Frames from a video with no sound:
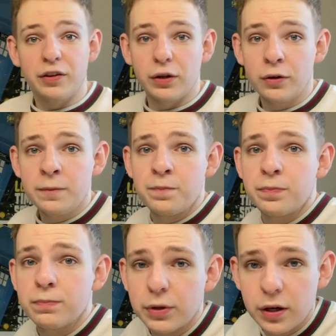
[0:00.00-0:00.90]
on,
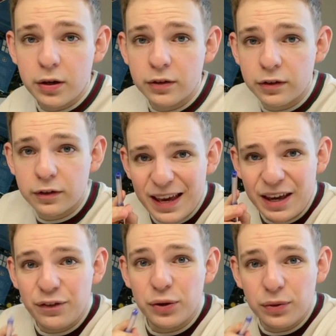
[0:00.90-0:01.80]
because
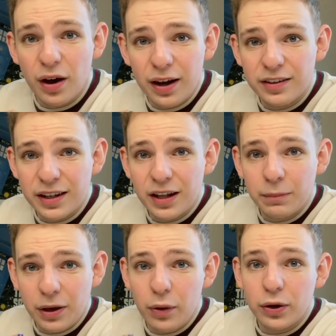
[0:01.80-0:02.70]
if you guys end up
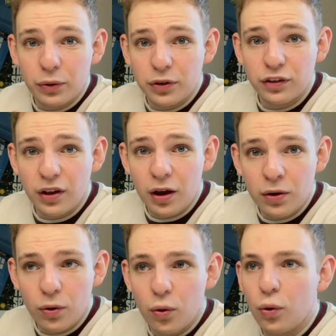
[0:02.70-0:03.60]
going on to CERT
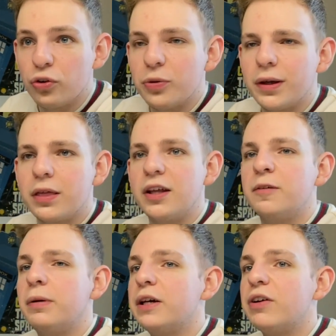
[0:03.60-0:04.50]
or doing Theatre
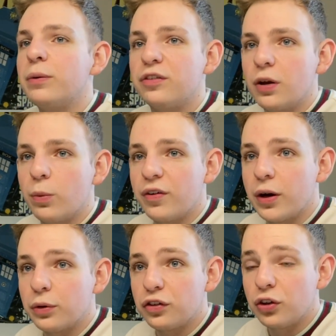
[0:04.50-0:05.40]
Playground somewhere else, you